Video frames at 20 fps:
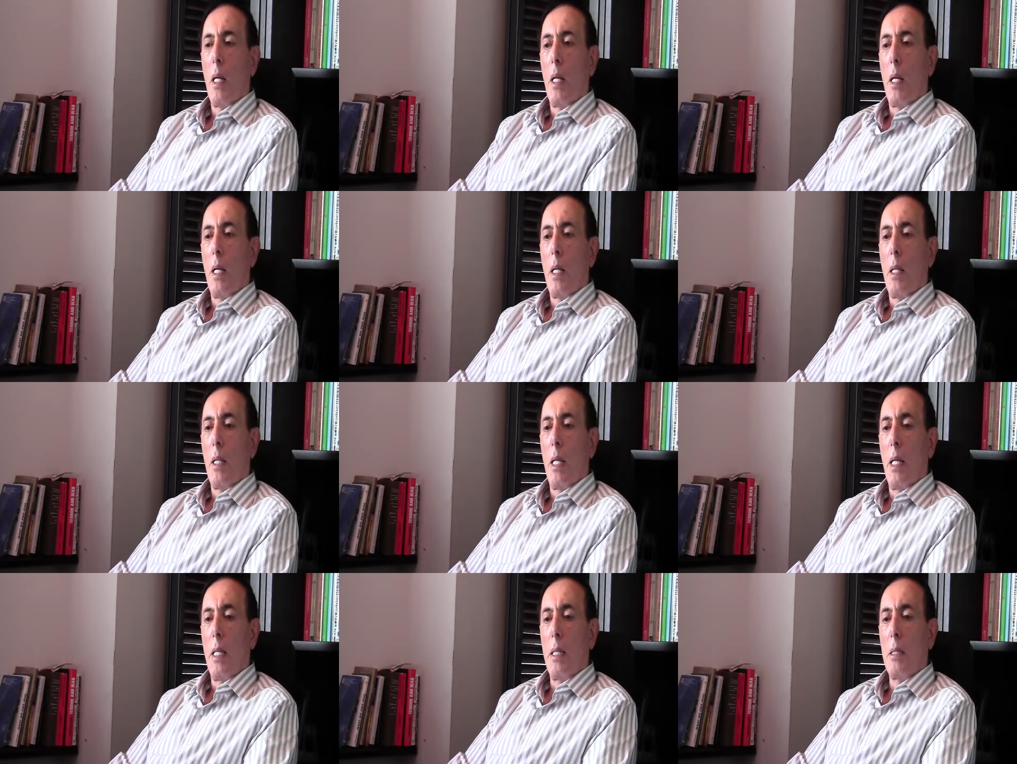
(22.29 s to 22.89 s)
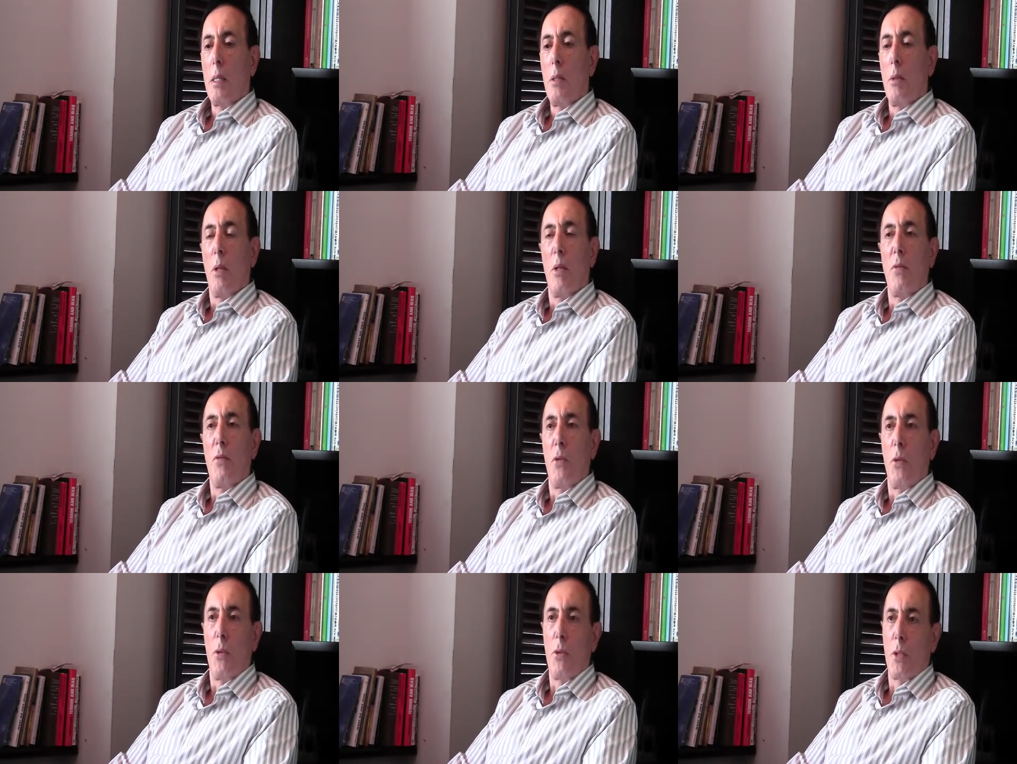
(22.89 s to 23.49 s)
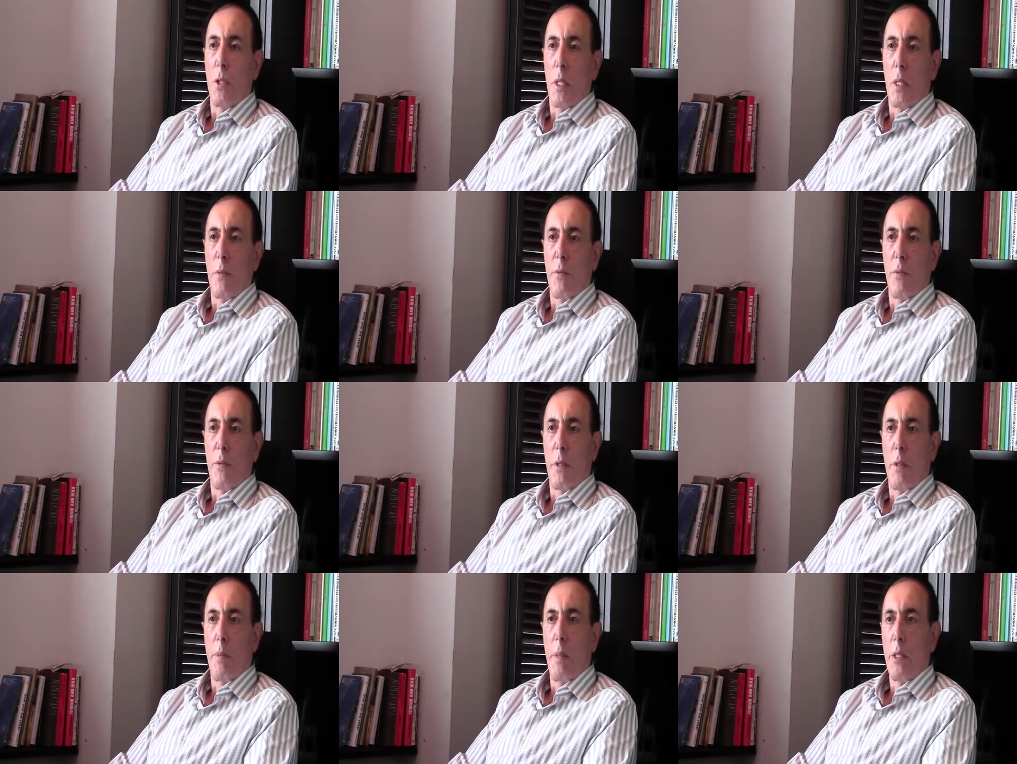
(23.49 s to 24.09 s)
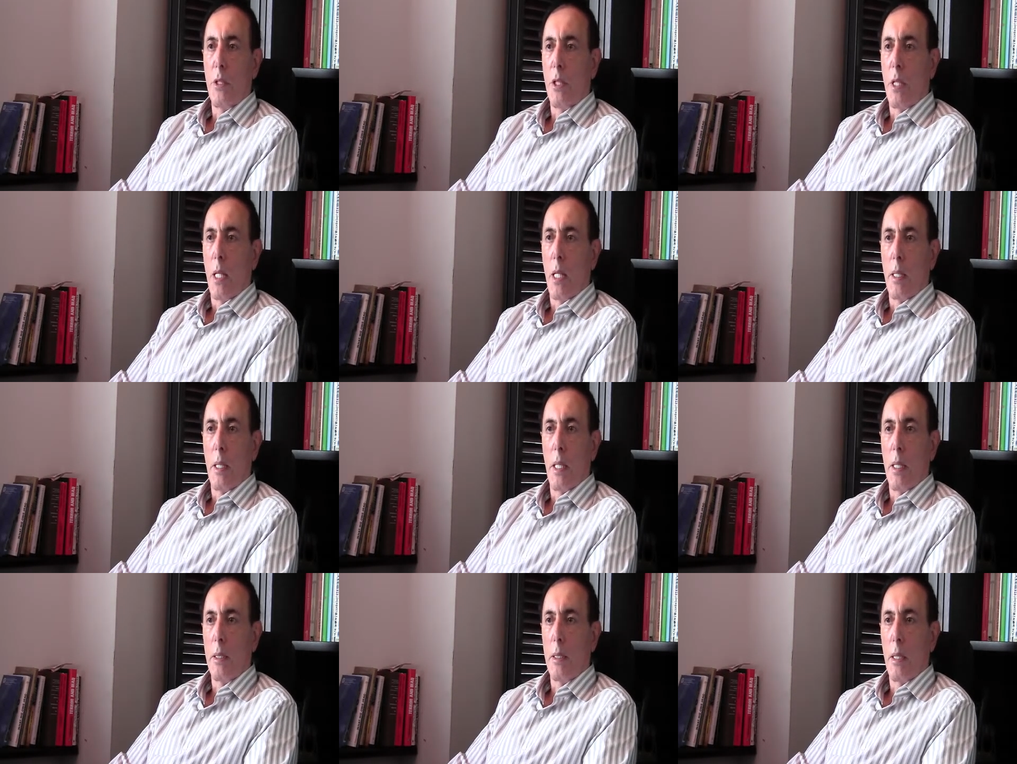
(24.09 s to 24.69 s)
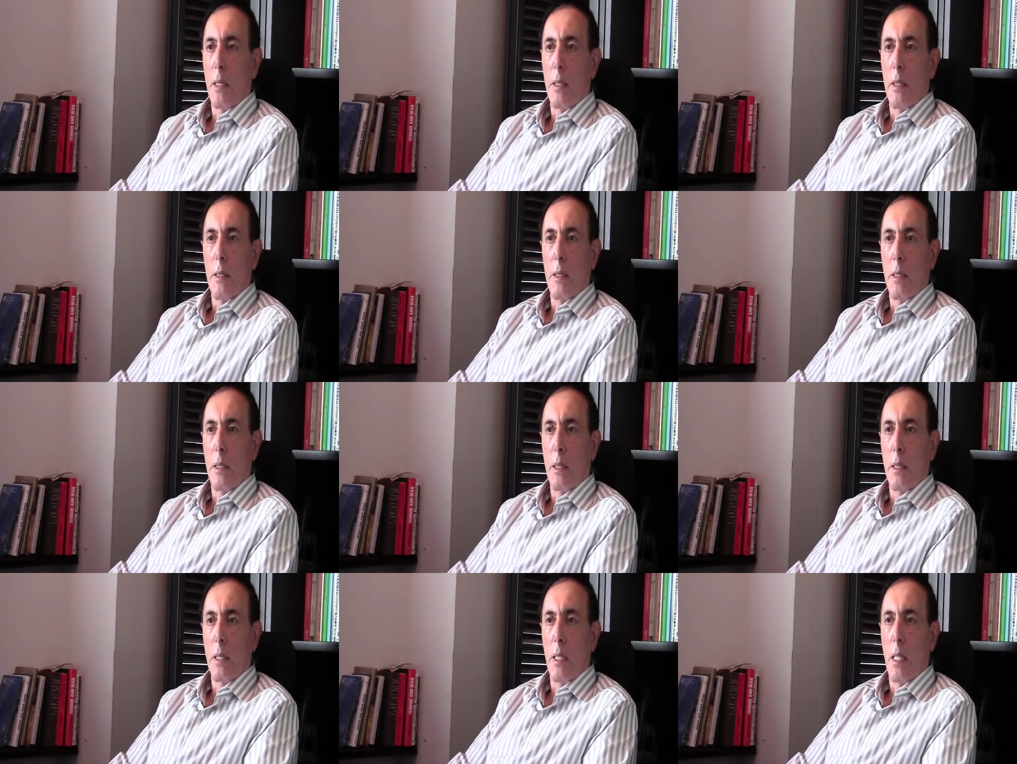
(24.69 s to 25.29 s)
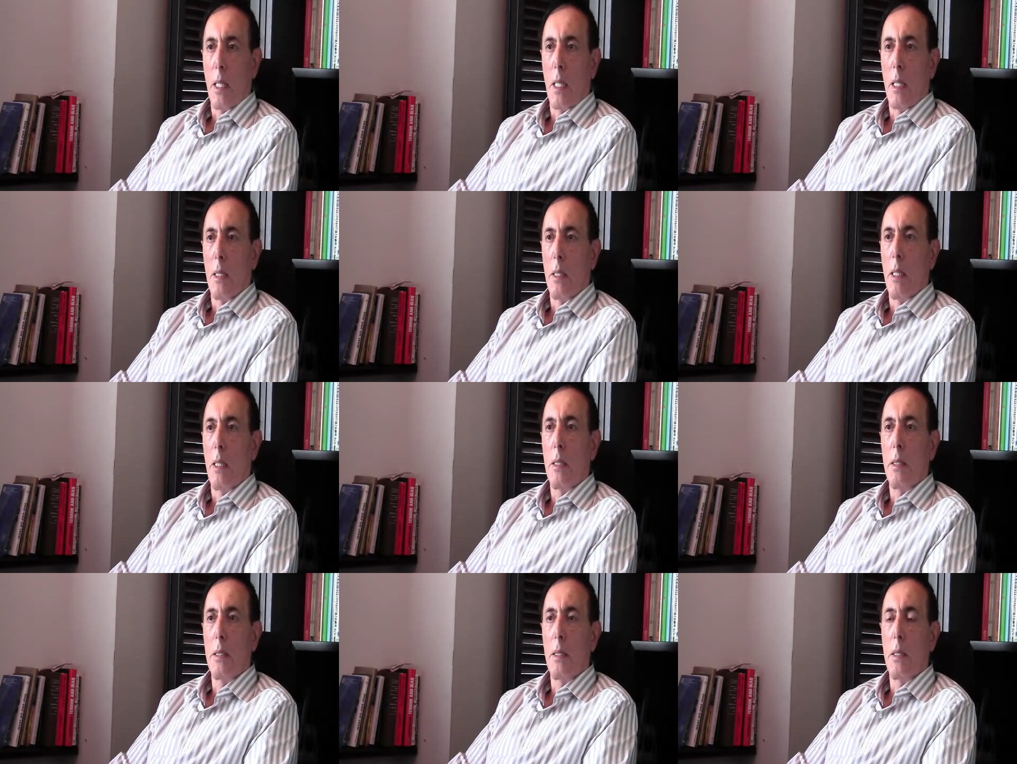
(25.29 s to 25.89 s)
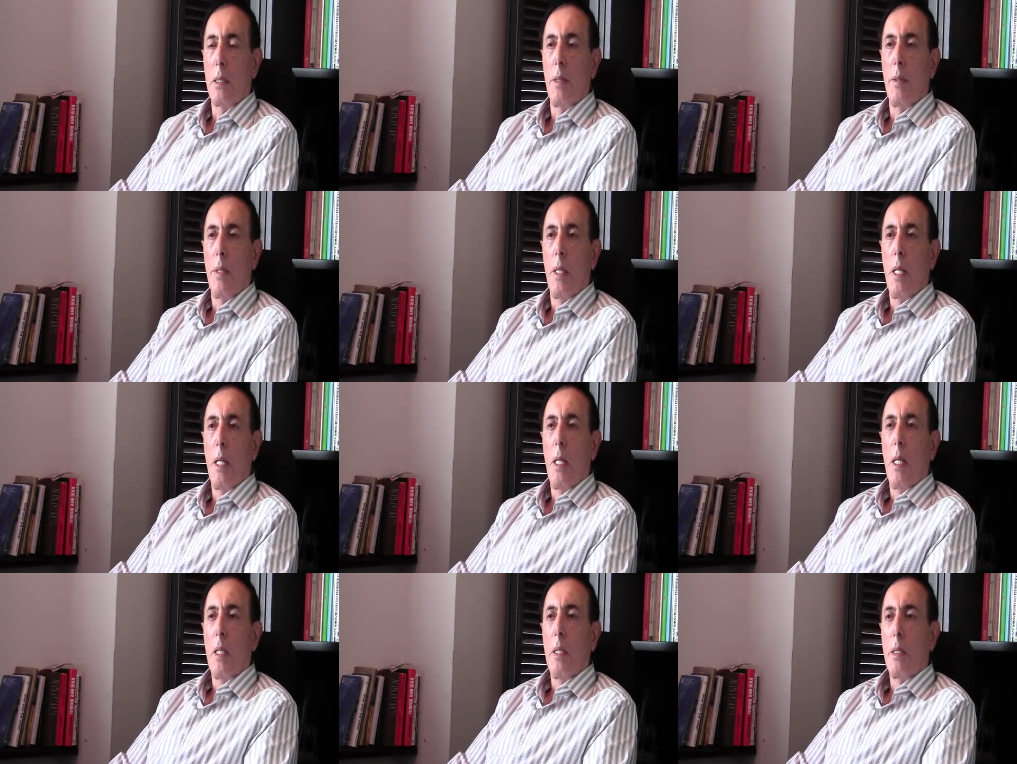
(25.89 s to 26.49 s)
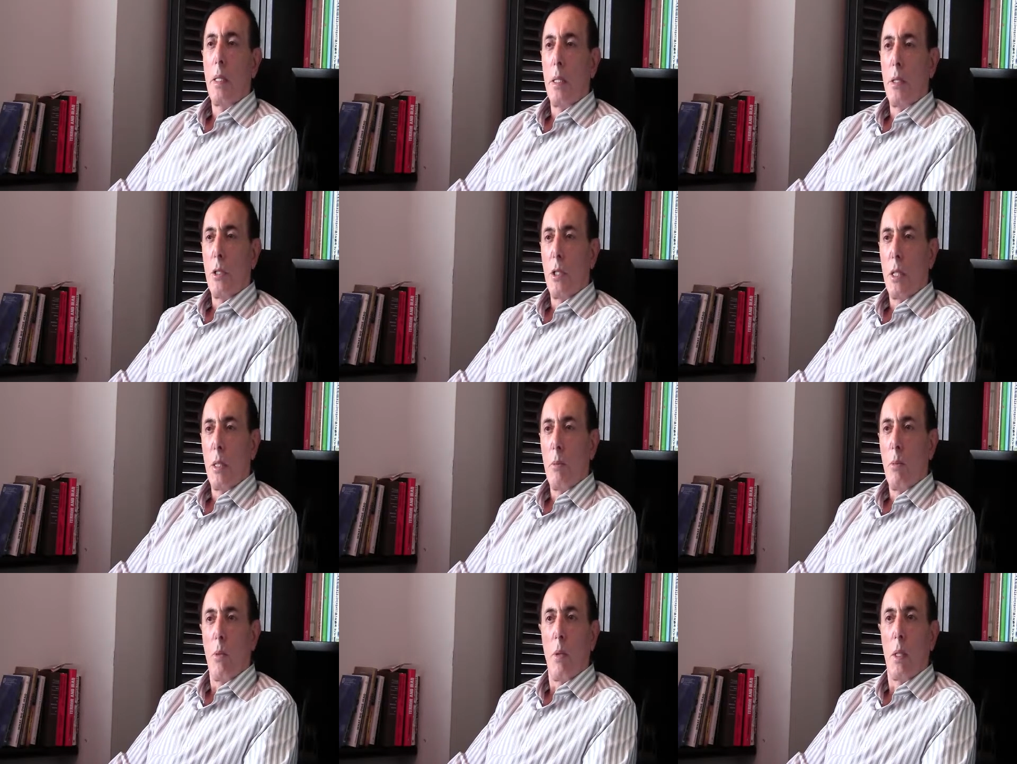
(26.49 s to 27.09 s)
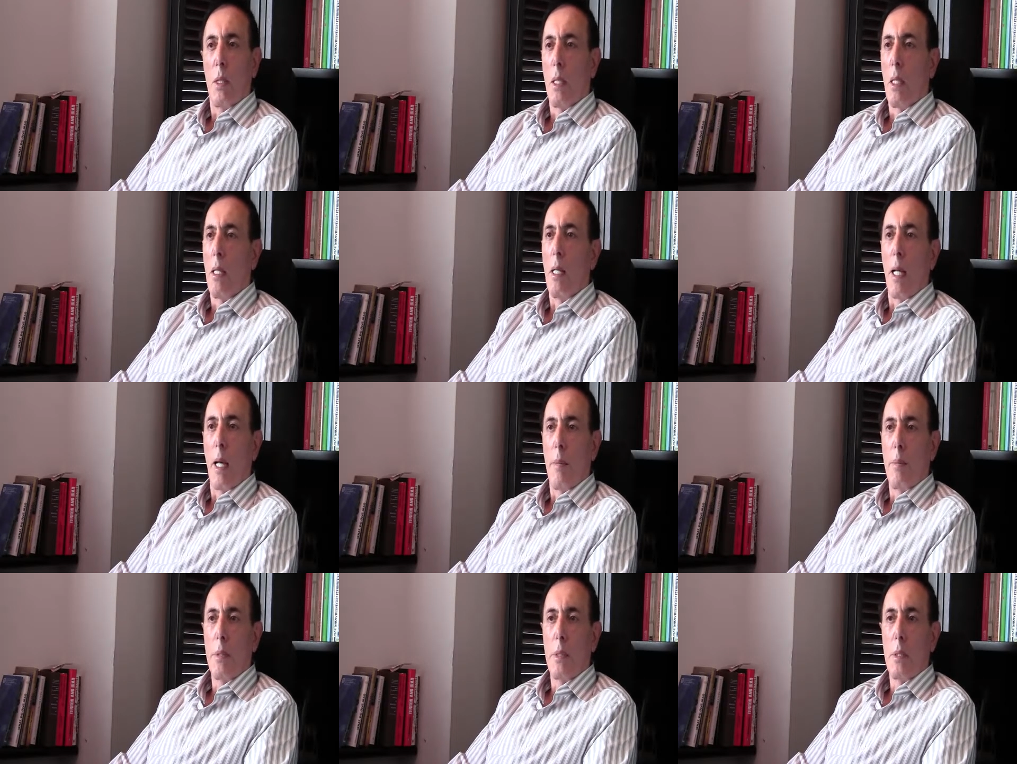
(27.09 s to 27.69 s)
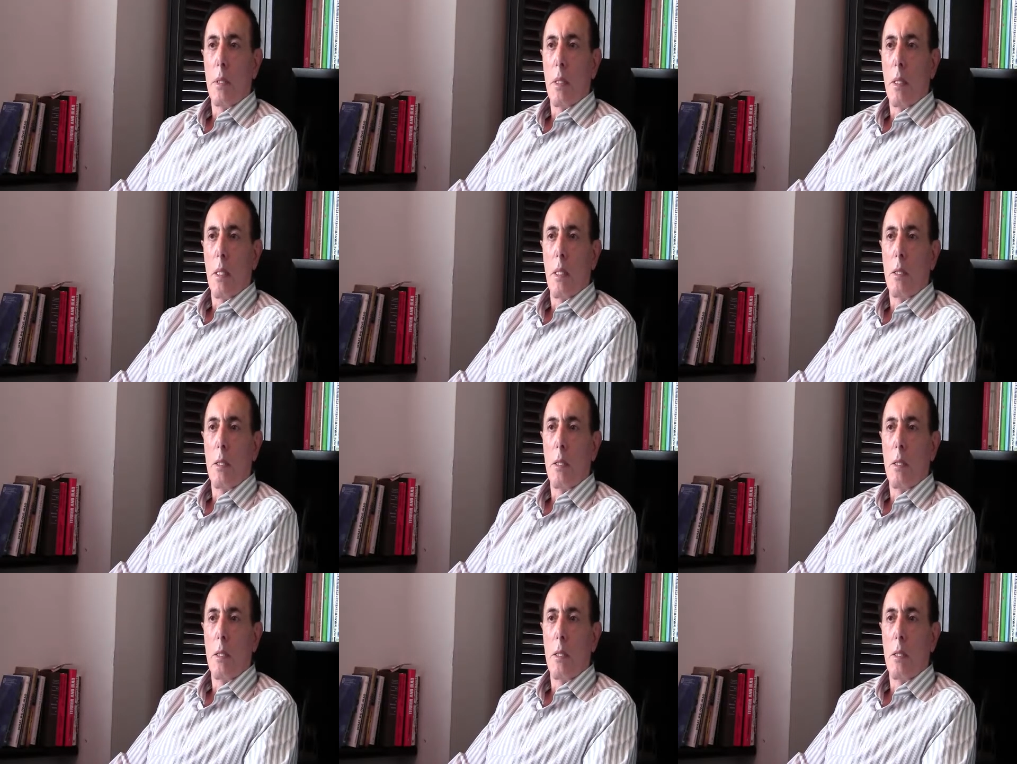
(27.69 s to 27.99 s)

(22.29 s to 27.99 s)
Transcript: There is no future for Bashar Assad in Syria, and his regime will collapse.